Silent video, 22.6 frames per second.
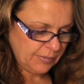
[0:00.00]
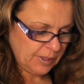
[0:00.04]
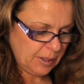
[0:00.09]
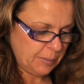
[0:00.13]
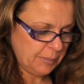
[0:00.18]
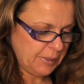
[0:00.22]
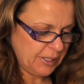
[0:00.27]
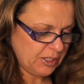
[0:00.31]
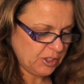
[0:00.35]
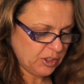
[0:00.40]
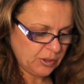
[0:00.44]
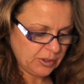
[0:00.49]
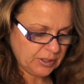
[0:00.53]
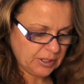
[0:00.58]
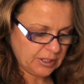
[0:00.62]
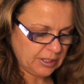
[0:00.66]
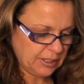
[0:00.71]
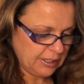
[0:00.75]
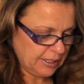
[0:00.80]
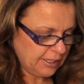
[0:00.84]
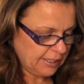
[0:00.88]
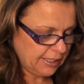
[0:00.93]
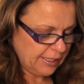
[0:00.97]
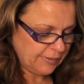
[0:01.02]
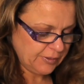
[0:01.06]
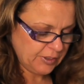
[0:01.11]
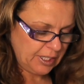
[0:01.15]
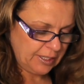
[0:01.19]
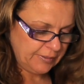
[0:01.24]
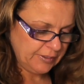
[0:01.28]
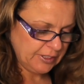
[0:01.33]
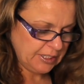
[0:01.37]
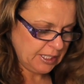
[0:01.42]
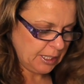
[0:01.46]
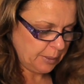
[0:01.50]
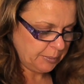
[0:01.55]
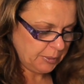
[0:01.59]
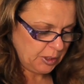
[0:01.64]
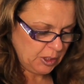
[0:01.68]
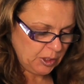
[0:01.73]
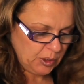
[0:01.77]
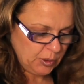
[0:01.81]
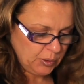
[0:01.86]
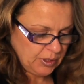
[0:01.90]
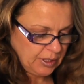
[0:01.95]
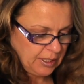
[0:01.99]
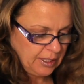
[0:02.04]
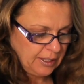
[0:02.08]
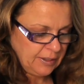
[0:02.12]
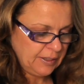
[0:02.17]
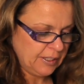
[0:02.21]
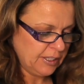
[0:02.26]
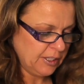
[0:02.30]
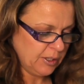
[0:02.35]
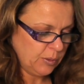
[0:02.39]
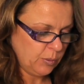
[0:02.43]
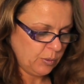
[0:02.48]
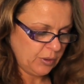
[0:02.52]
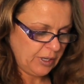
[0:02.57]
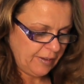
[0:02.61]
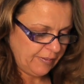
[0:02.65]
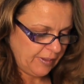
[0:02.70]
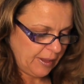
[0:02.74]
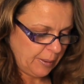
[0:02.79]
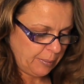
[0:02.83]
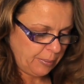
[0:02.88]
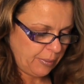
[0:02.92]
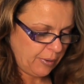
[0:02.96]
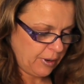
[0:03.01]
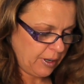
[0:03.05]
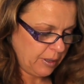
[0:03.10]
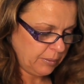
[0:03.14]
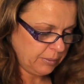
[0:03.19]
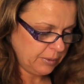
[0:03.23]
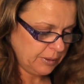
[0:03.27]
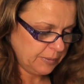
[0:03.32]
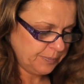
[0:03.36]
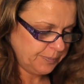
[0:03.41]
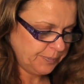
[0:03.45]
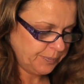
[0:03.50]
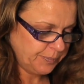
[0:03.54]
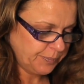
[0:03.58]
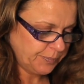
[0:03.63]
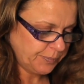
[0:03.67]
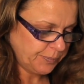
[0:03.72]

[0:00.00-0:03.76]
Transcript: And make sure it's clean after every time you use it, and you won't have that problem.